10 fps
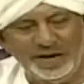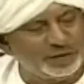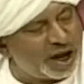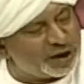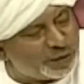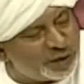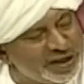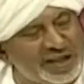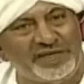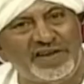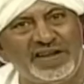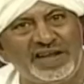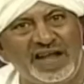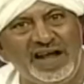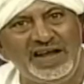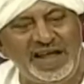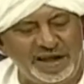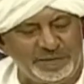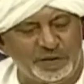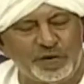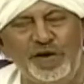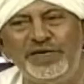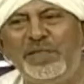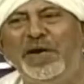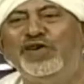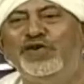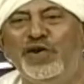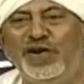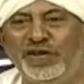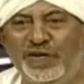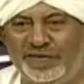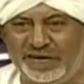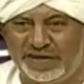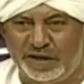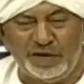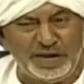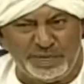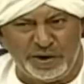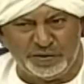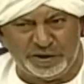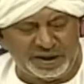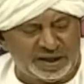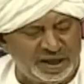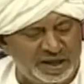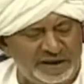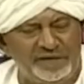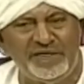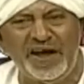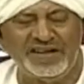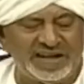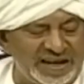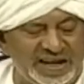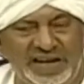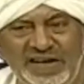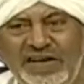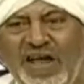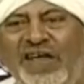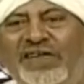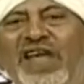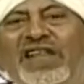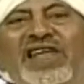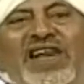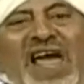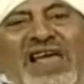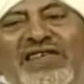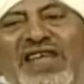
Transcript: So I called it after the tongue because the majority of the sound, not the majority, in fact in English, 39